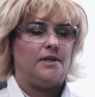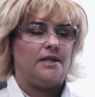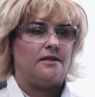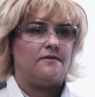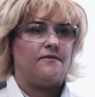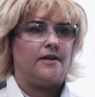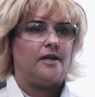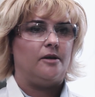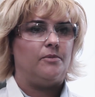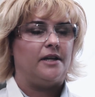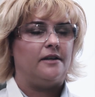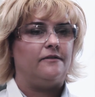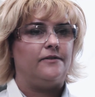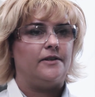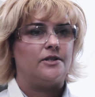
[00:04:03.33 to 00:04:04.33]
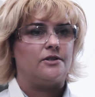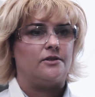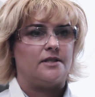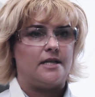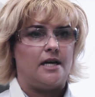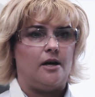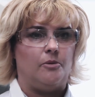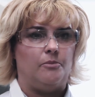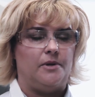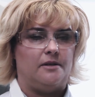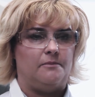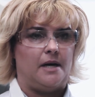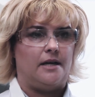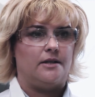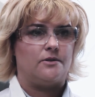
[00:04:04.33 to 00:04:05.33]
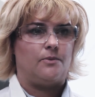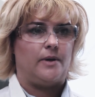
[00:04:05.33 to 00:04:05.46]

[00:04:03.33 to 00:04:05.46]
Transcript: is very beneficial to help minimize